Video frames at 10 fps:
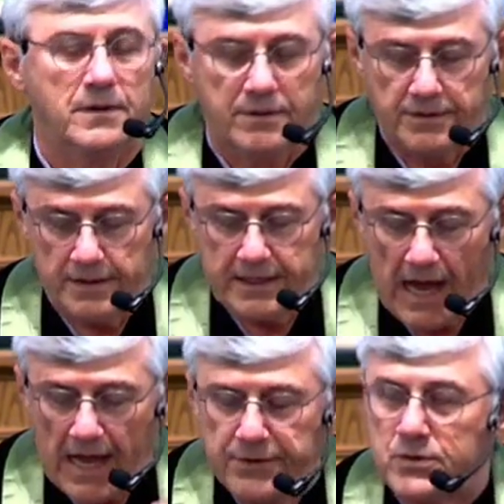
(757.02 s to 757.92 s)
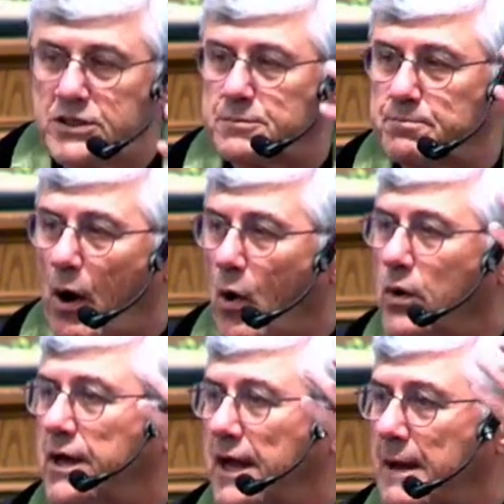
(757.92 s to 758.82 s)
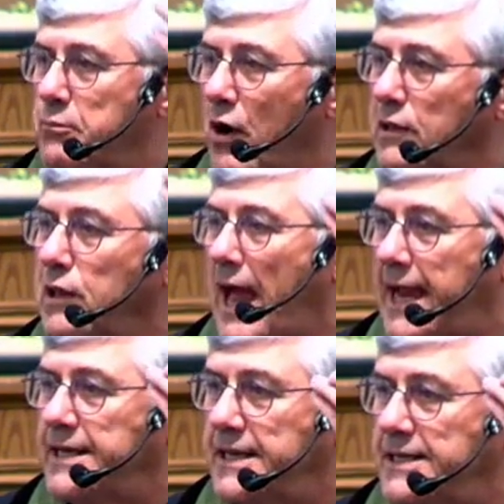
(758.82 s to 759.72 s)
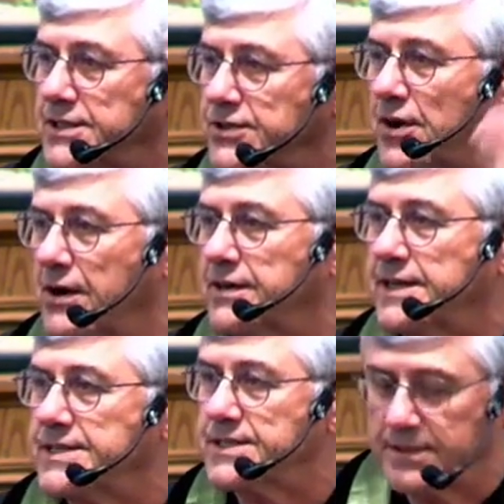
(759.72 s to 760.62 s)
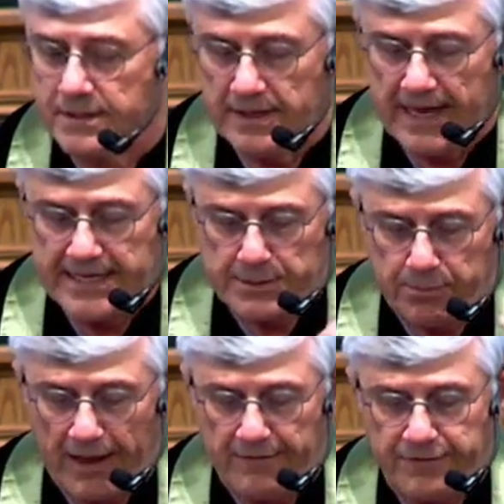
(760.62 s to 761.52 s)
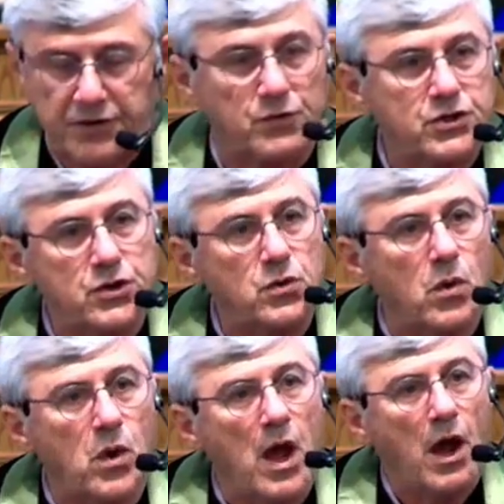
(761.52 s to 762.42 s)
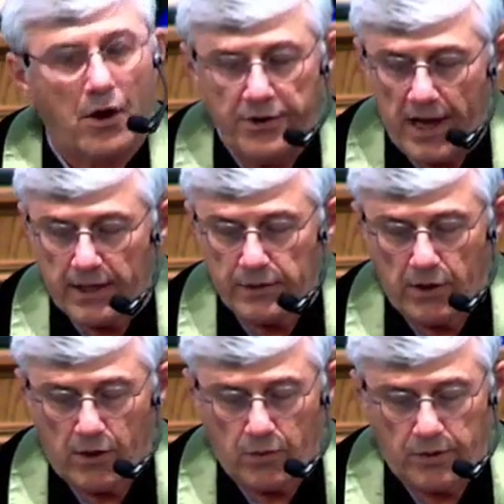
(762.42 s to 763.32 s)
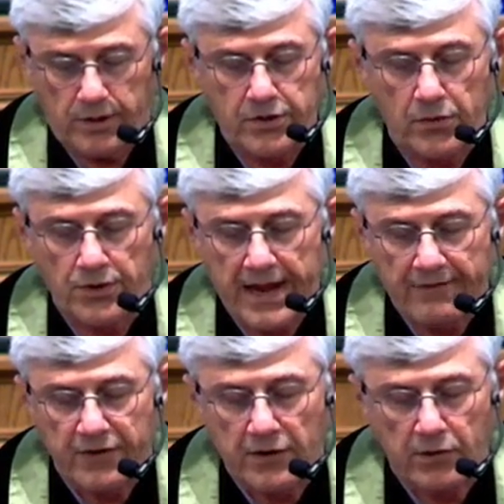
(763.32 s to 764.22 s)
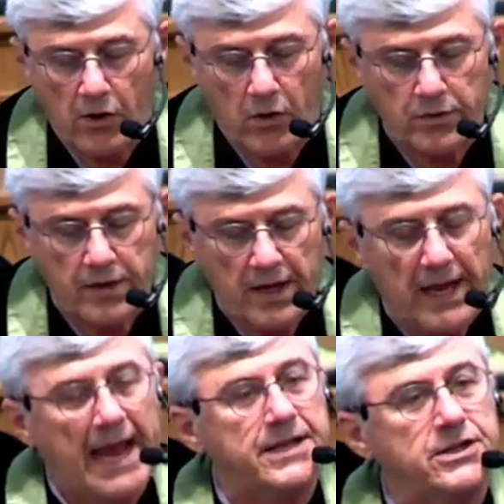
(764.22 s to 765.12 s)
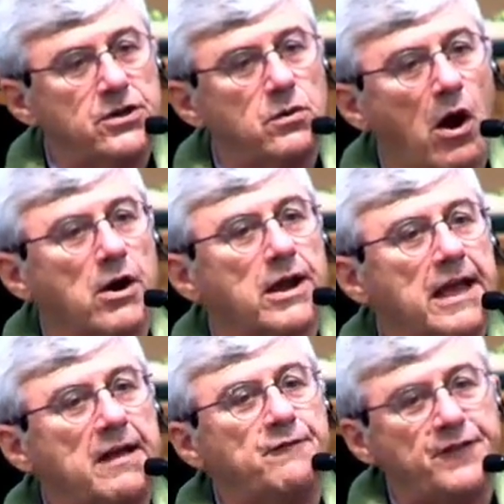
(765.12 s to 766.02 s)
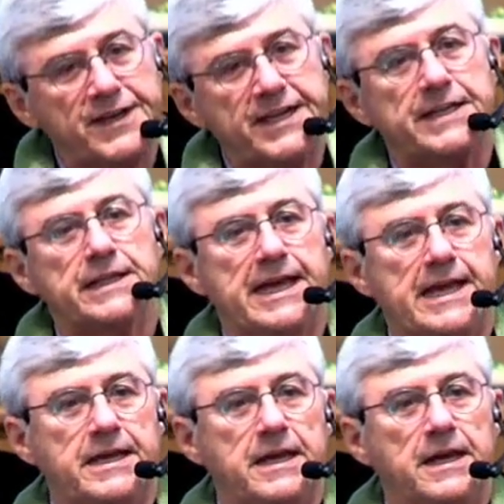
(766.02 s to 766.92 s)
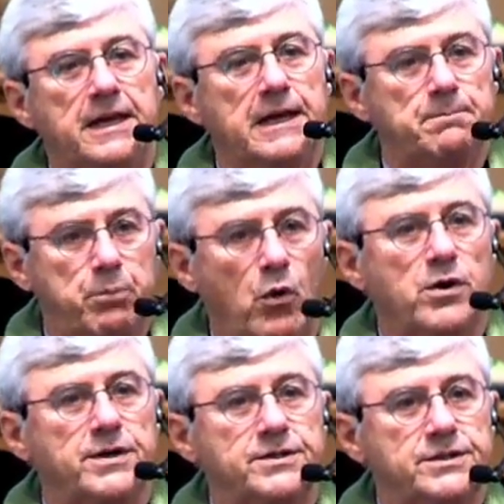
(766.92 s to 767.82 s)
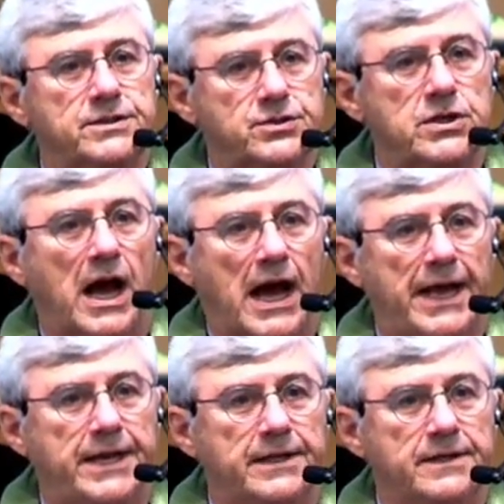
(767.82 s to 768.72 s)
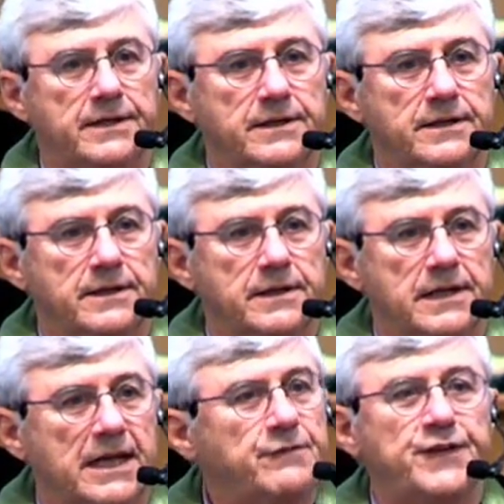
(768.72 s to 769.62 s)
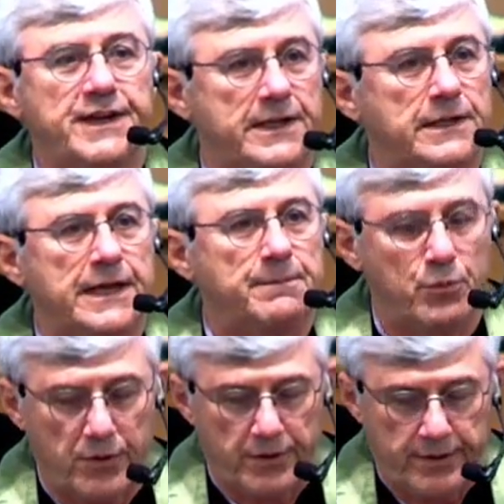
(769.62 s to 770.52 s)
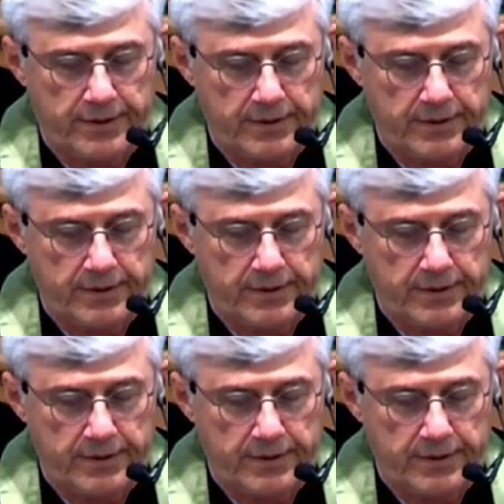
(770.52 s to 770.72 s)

The God who spoke and brought light into darkness has a plan for you. You are not alone. You are never alone, and you are infinitely important to God. Infinitely important.